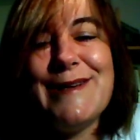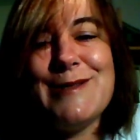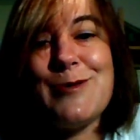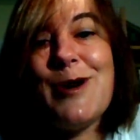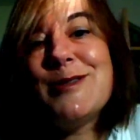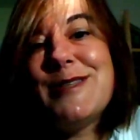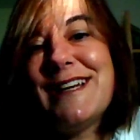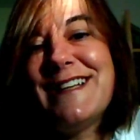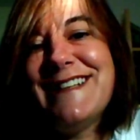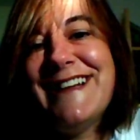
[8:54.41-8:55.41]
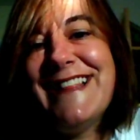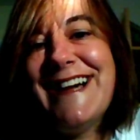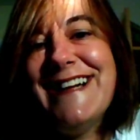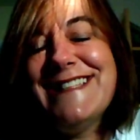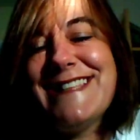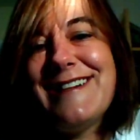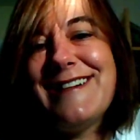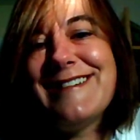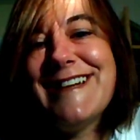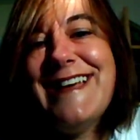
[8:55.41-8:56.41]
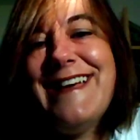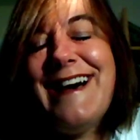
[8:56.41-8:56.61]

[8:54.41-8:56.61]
because there are secondary lines there,